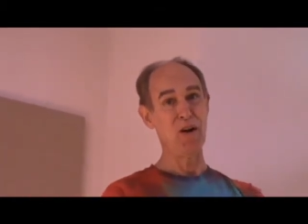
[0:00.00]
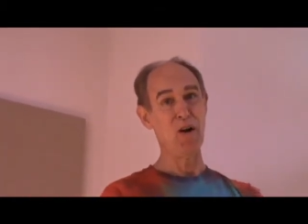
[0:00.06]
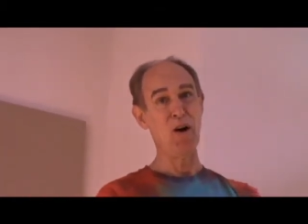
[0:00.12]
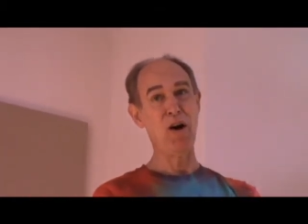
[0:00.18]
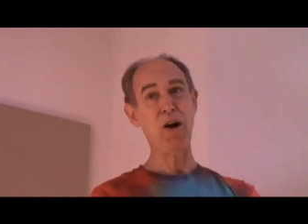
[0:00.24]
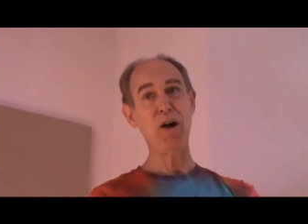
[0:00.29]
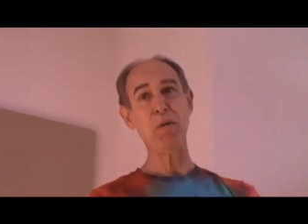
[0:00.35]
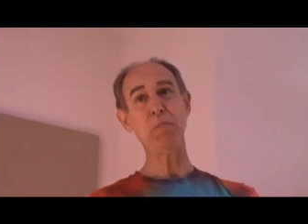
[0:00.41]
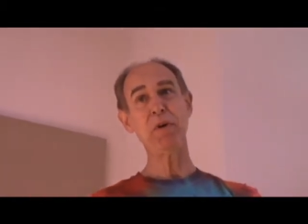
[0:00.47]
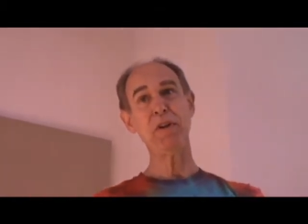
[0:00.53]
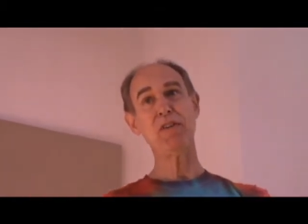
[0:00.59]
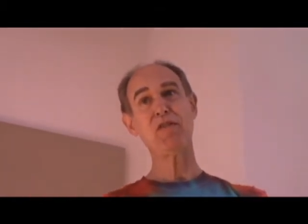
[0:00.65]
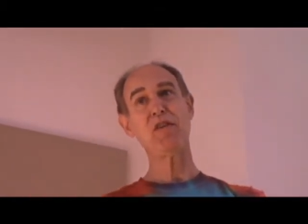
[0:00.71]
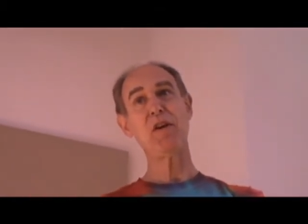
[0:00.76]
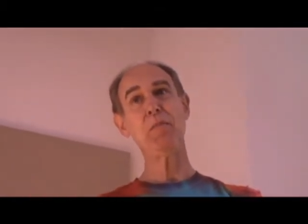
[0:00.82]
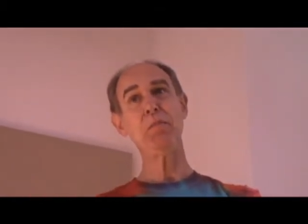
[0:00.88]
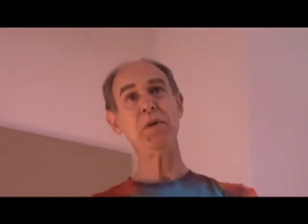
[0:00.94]
all, but
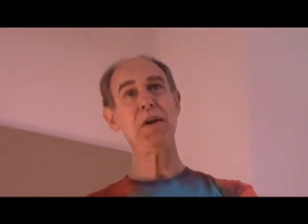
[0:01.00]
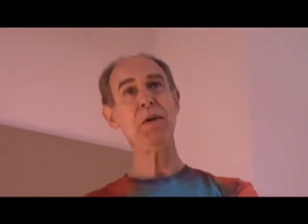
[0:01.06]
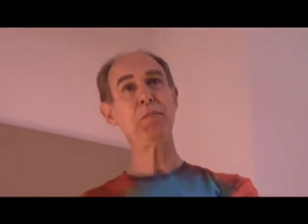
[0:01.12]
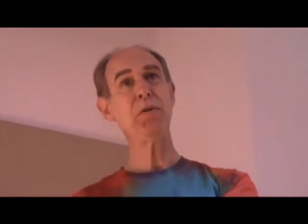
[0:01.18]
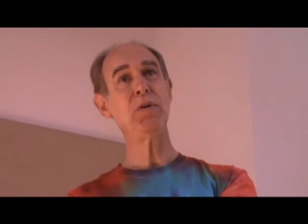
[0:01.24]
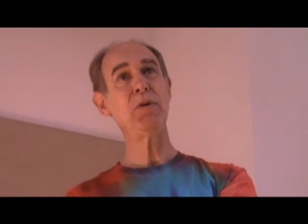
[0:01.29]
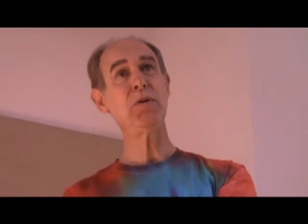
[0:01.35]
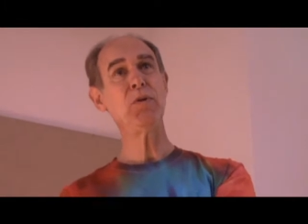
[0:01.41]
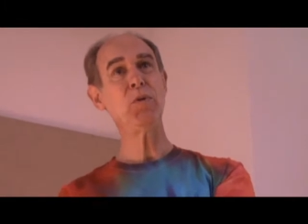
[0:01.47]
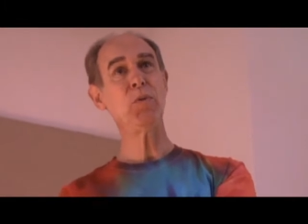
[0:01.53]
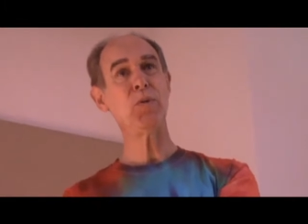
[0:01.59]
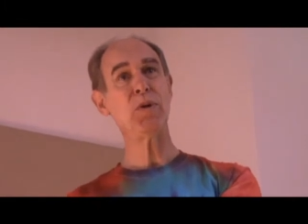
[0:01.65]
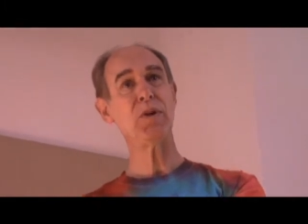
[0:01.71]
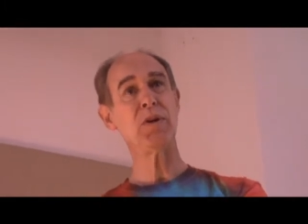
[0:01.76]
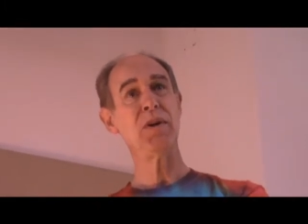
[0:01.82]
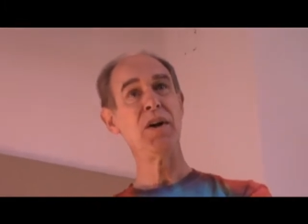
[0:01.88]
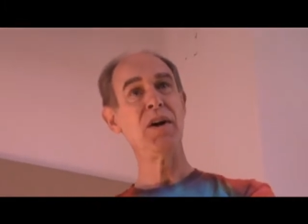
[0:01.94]
some people who
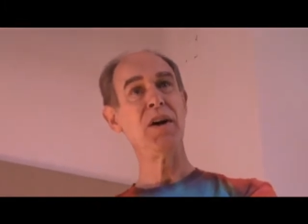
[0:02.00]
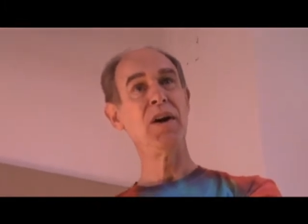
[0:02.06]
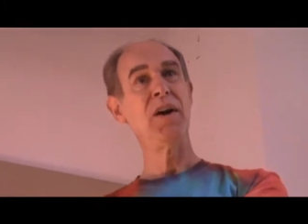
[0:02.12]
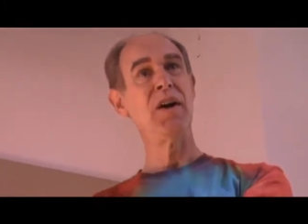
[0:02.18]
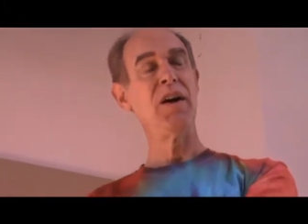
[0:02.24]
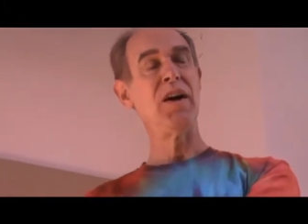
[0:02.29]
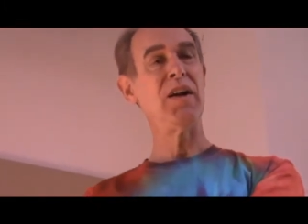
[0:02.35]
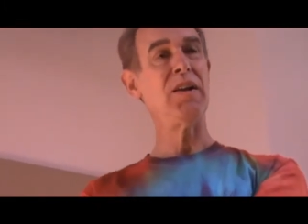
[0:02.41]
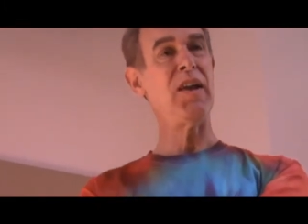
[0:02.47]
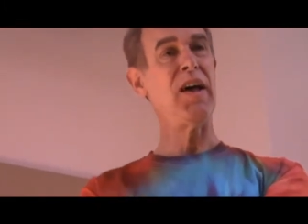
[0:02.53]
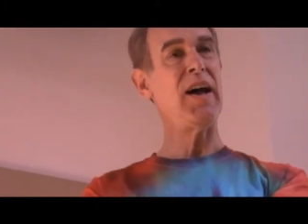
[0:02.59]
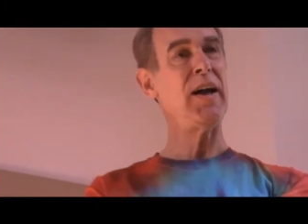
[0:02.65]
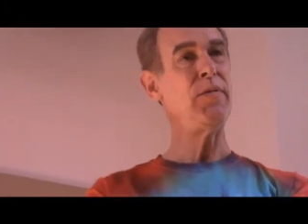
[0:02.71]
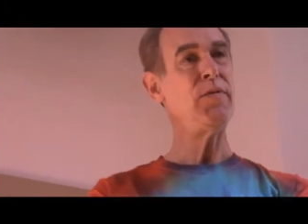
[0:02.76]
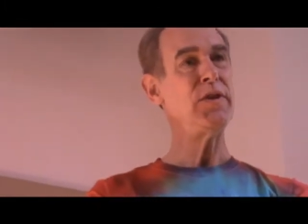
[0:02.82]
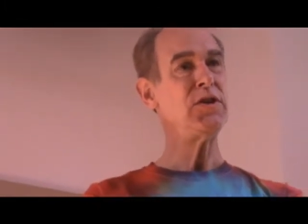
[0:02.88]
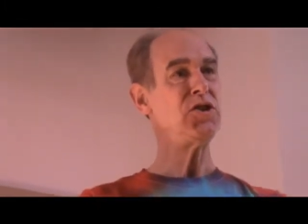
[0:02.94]
were
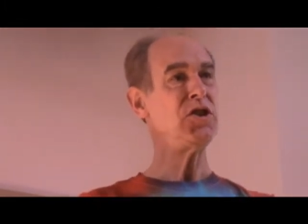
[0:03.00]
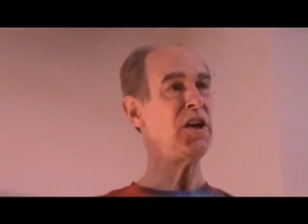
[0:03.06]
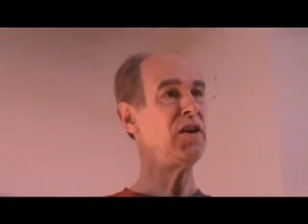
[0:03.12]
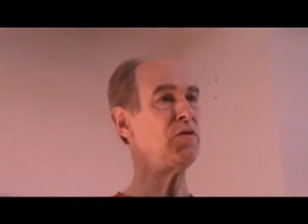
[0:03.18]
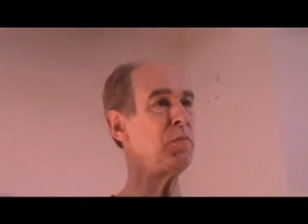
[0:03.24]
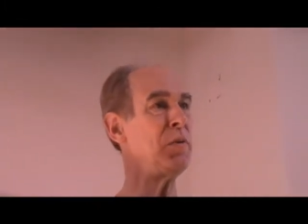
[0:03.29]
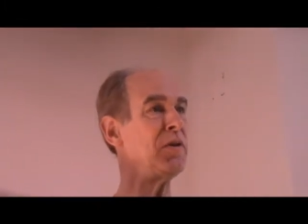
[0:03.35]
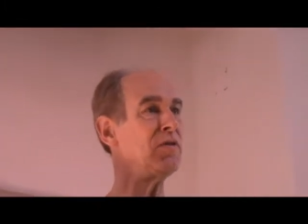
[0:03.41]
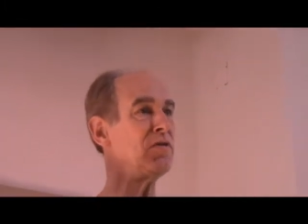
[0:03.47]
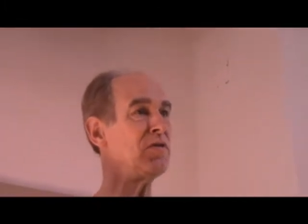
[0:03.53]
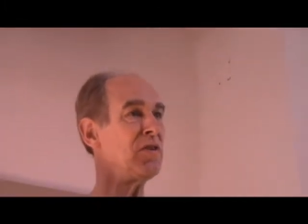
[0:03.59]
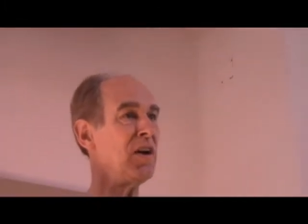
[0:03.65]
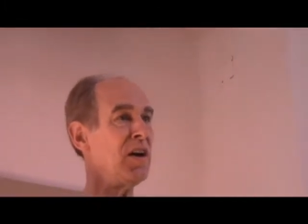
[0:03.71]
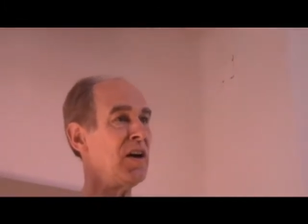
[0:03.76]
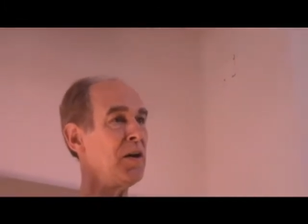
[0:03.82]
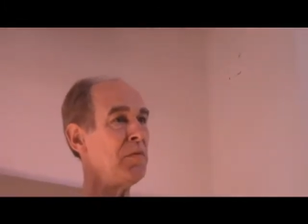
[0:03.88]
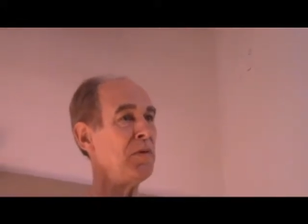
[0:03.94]
alive in Shakespeare's
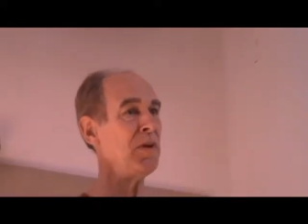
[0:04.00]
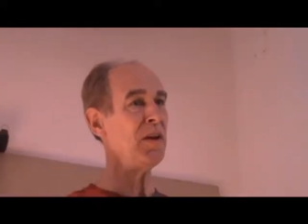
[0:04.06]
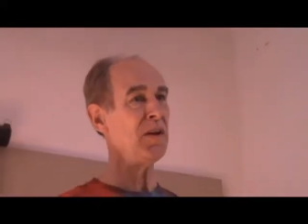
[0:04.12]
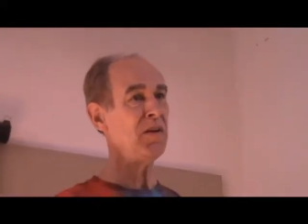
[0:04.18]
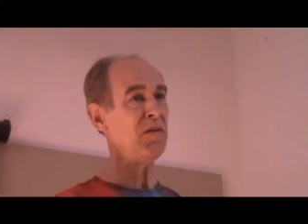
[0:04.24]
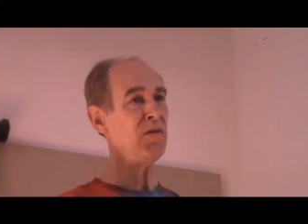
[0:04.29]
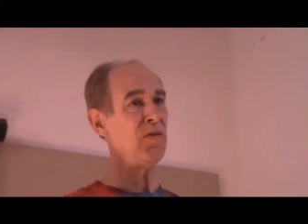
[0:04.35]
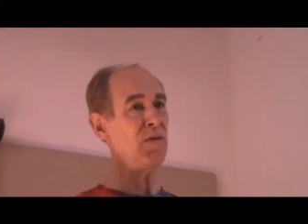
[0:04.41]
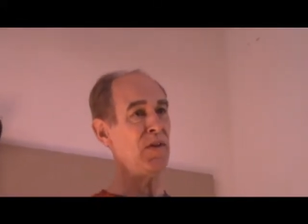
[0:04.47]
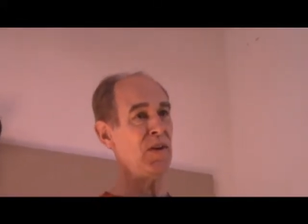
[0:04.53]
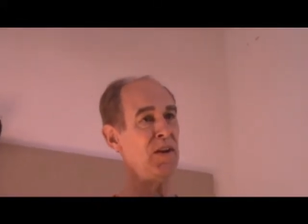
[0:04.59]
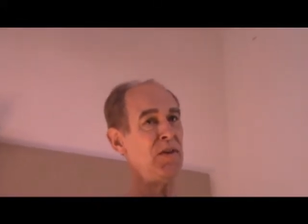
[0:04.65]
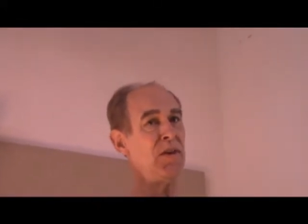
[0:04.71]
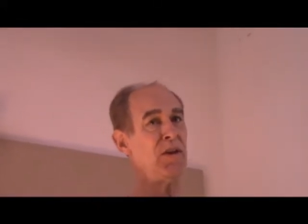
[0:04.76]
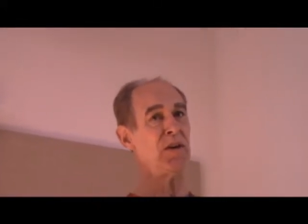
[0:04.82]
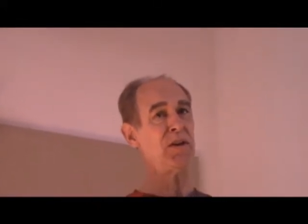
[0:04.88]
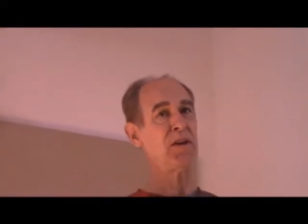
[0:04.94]
time and
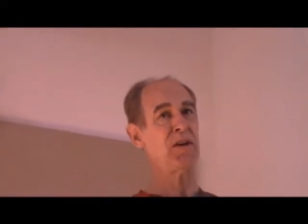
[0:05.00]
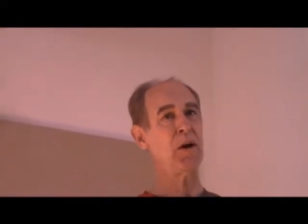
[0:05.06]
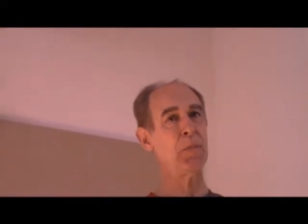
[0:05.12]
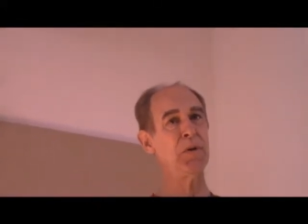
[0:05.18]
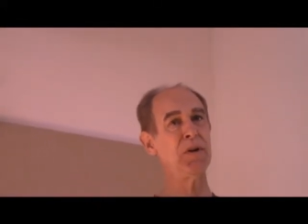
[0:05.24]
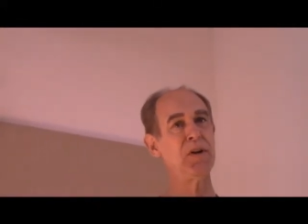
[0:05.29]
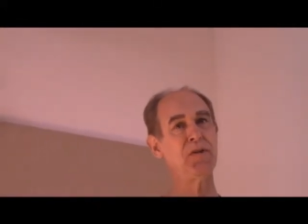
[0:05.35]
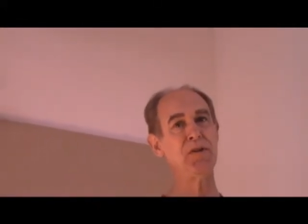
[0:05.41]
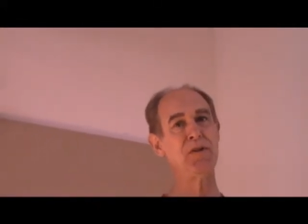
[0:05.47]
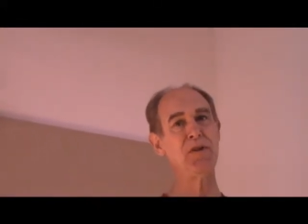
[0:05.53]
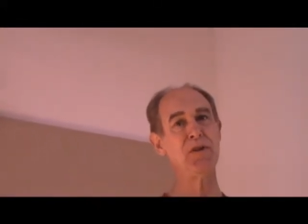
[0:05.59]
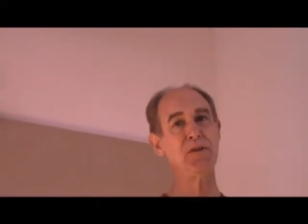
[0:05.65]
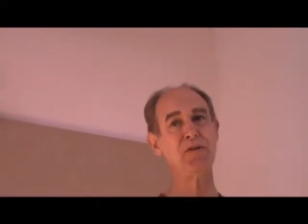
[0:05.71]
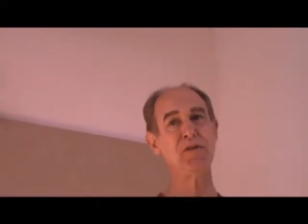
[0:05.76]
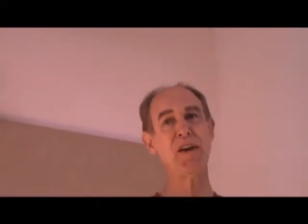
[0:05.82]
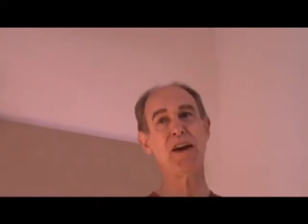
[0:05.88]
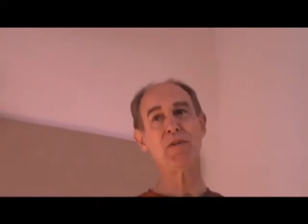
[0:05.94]
a couple hundred
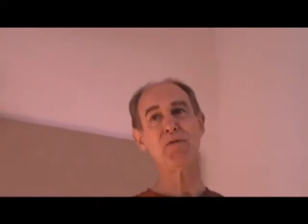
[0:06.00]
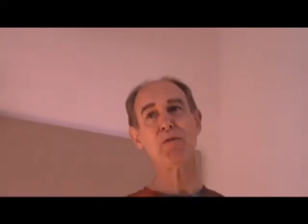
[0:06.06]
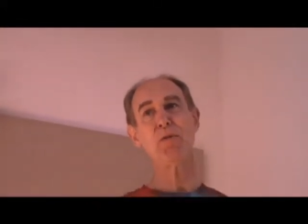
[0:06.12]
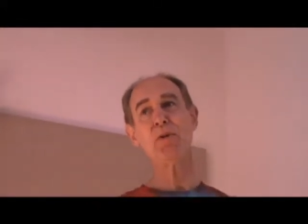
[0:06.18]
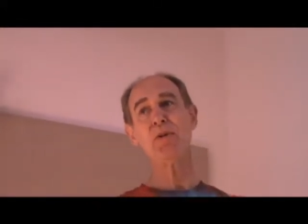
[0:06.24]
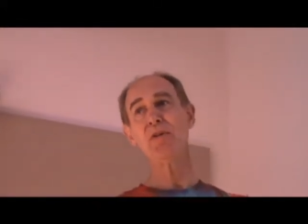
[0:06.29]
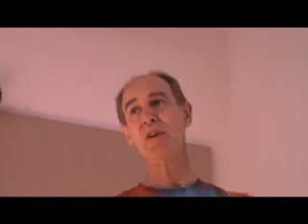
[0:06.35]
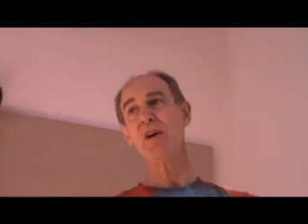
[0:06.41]
years after,